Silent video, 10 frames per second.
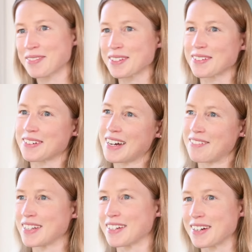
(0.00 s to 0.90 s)
So I
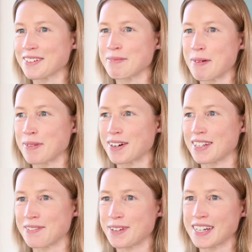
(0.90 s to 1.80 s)
mean, you don't remember
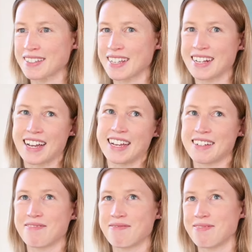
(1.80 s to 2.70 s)
all the facts that I
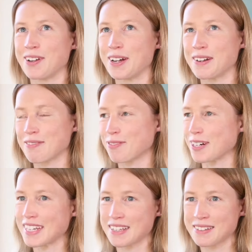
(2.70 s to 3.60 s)
learned four
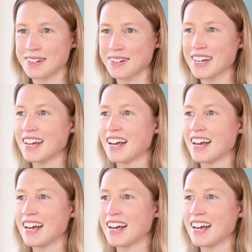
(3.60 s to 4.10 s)
years ago.